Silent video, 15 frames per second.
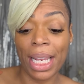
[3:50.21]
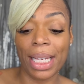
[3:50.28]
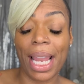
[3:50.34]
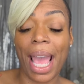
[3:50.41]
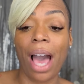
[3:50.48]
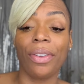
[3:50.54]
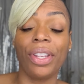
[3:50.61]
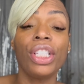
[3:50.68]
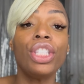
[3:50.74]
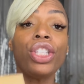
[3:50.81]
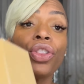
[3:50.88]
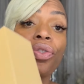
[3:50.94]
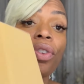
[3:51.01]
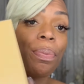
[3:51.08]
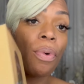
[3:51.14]
Now, this is the
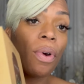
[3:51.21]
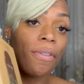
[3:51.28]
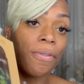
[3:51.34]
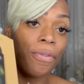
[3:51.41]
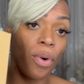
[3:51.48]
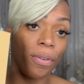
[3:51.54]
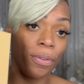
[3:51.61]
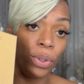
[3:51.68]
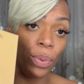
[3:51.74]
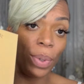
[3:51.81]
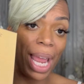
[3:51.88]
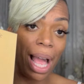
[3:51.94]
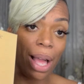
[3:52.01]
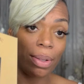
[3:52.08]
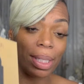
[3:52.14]
3.4 fluid
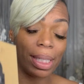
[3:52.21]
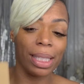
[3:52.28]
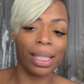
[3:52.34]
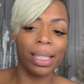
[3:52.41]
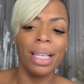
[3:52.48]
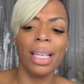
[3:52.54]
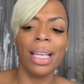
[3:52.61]
ounce.